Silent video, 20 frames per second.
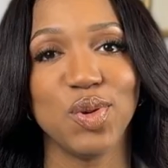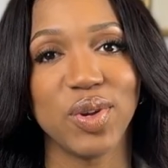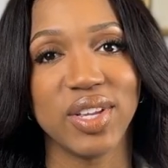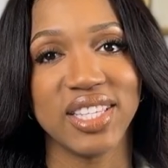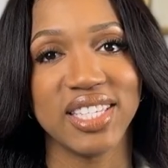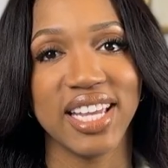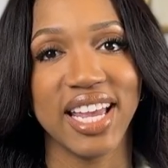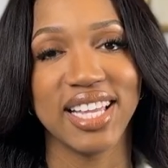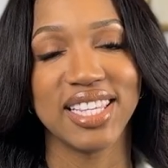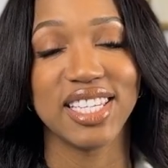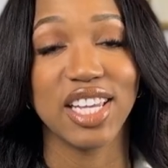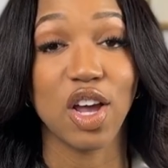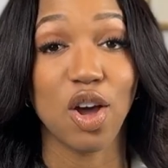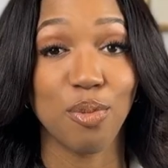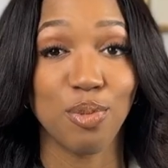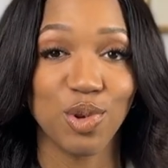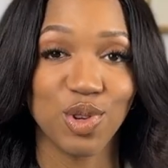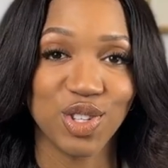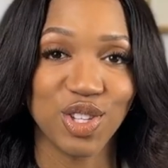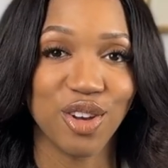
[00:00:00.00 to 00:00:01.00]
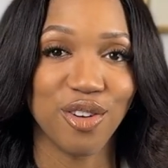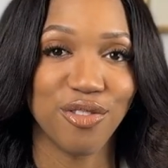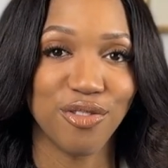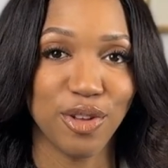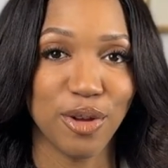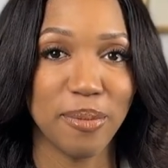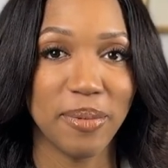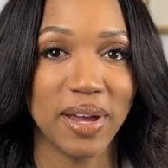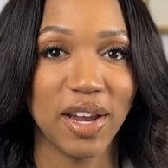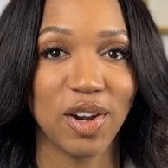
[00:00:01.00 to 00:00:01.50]
you can take to help yourself
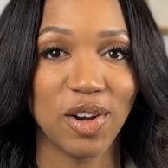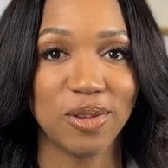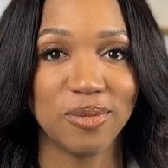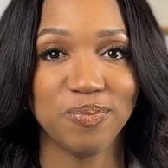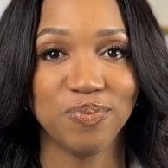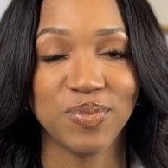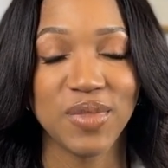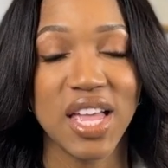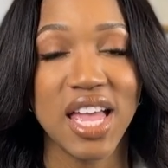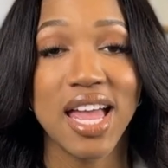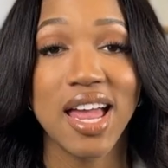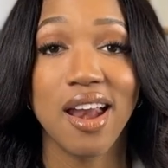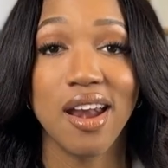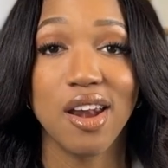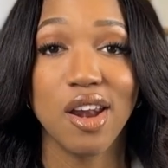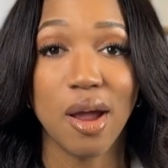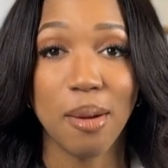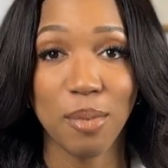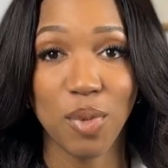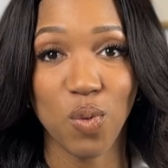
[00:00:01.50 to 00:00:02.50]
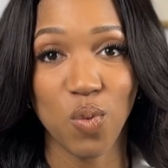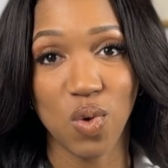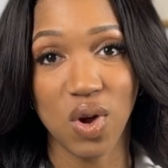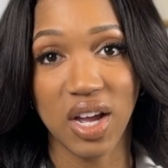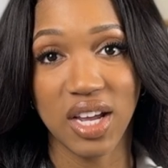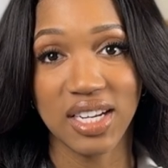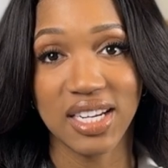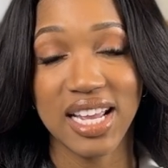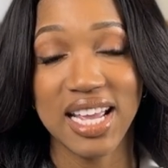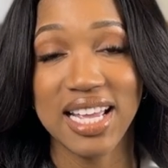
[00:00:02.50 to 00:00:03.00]
feel better? Number
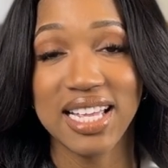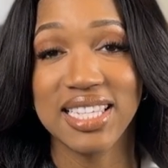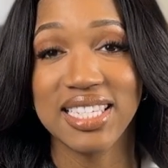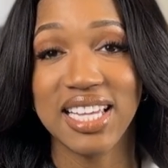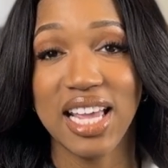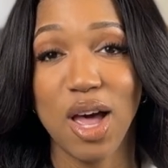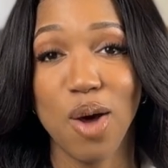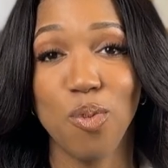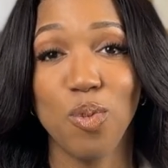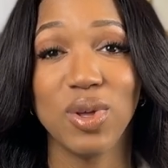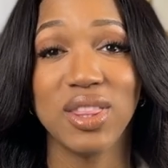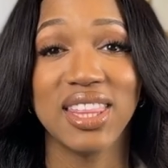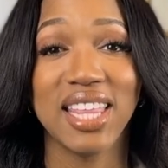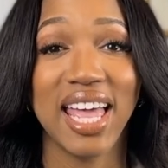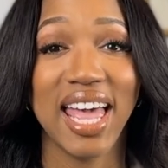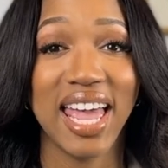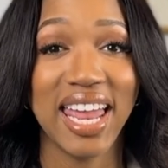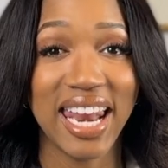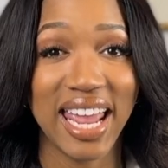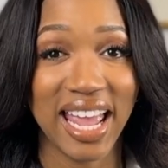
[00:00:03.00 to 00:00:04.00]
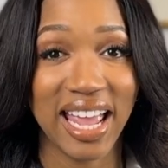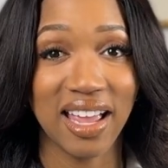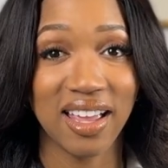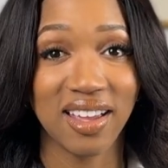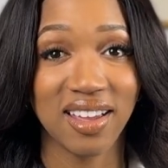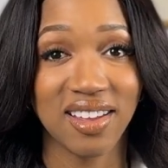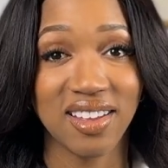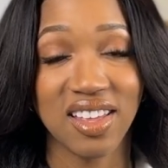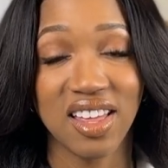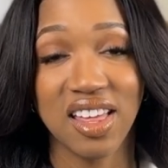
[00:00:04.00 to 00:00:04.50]
one, to help with the headache,
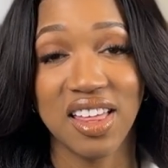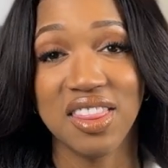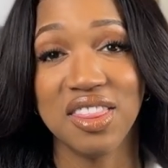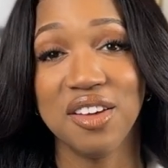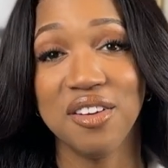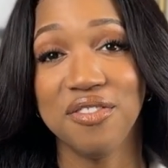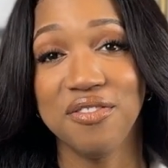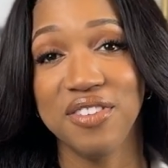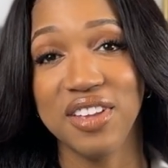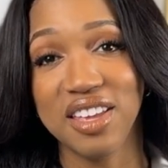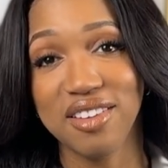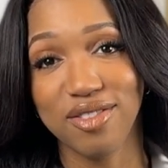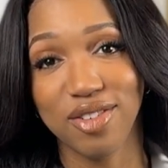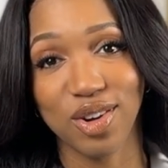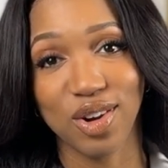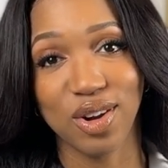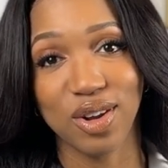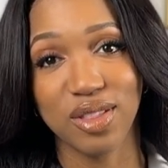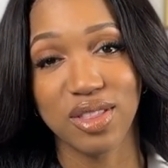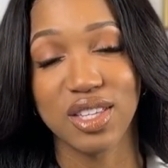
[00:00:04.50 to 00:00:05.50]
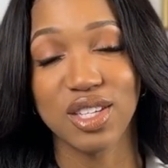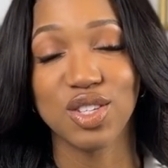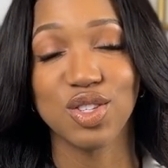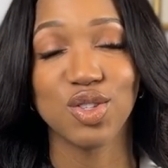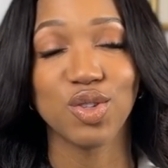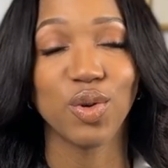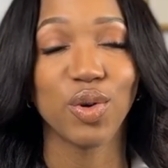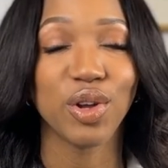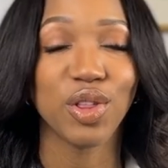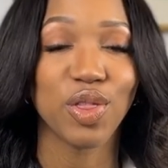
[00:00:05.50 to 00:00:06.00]
the fever, the
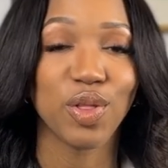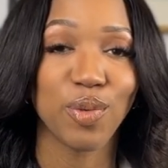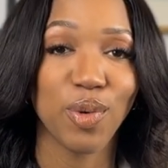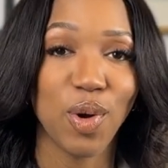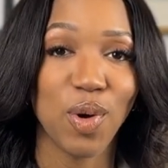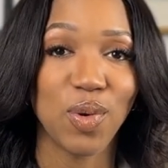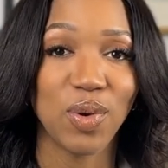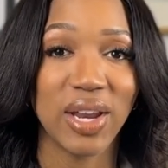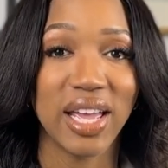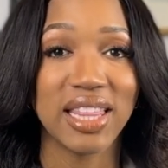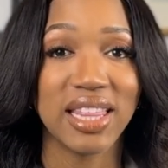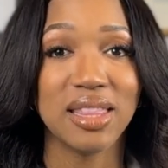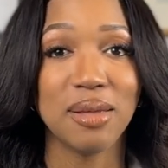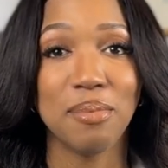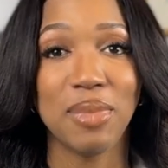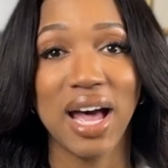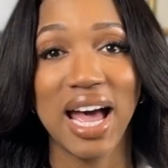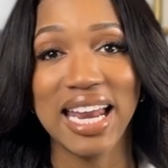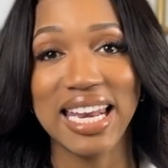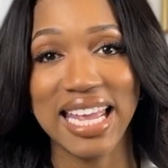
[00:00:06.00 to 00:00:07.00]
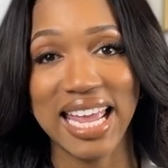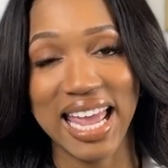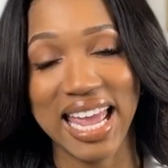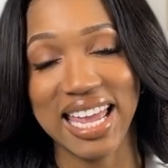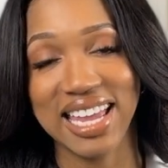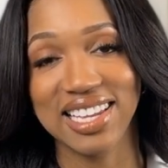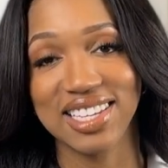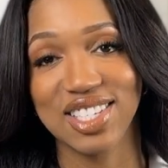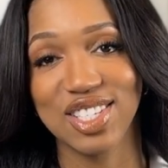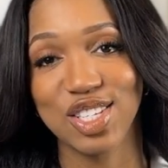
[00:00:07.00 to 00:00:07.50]
sore throat, and the body
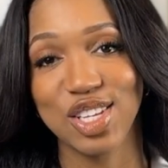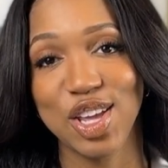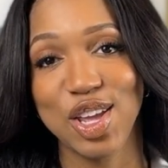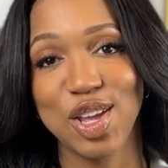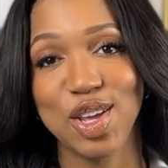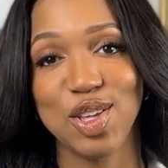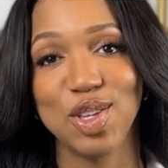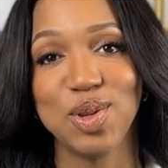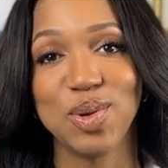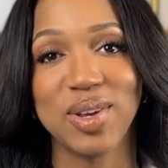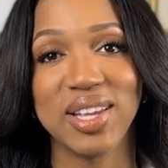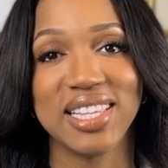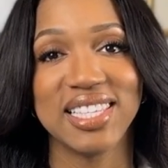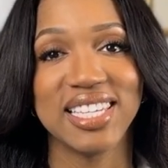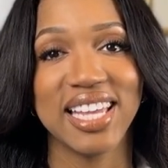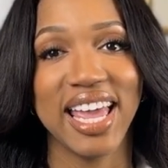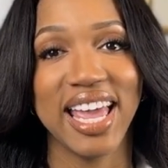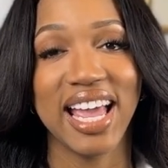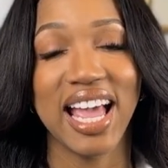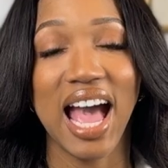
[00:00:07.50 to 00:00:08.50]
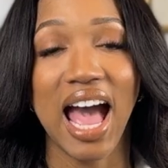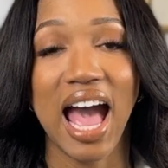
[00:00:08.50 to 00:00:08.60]
aches, you can take